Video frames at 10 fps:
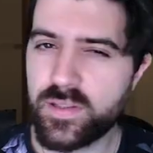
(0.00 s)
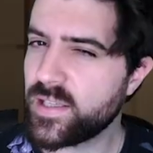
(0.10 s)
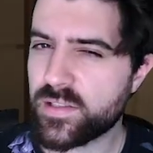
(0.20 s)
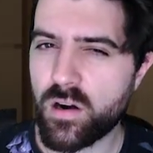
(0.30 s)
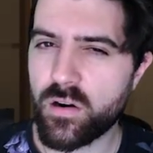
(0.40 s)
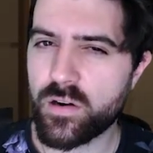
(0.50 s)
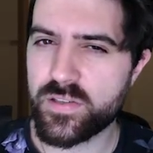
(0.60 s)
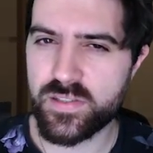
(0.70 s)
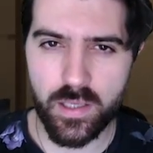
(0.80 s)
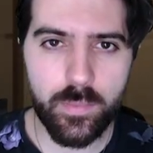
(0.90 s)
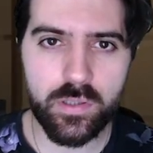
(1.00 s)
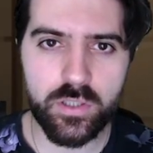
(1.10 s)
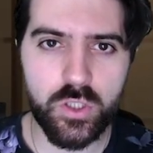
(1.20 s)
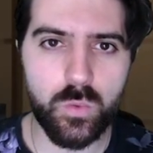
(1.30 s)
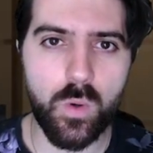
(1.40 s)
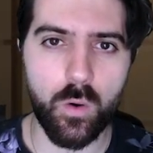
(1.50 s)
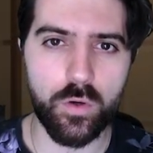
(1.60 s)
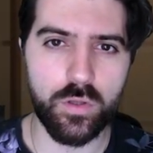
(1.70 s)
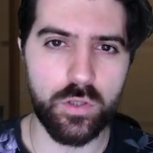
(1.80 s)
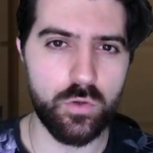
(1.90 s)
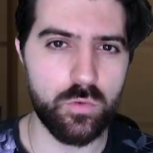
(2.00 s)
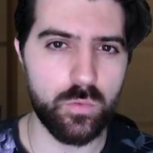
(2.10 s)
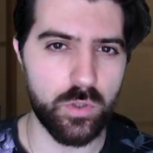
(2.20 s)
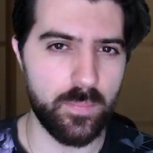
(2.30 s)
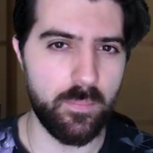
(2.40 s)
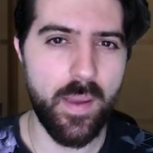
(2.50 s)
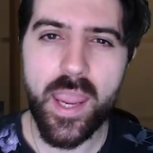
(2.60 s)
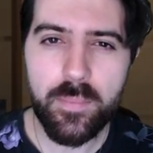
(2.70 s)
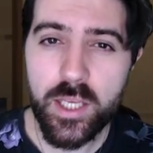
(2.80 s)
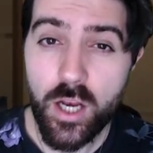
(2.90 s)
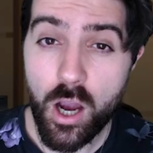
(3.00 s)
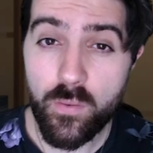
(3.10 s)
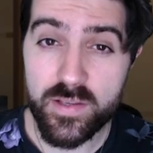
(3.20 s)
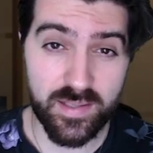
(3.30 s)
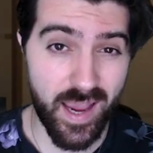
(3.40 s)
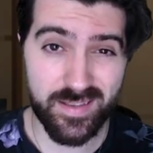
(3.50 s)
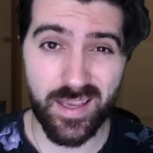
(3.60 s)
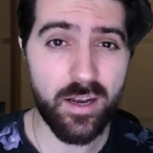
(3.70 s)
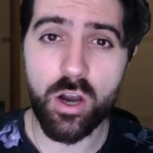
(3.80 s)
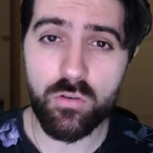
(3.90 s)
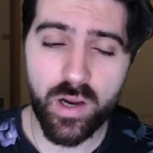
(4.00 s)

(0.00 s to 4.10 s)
these are similar to what you would maybe know as X and O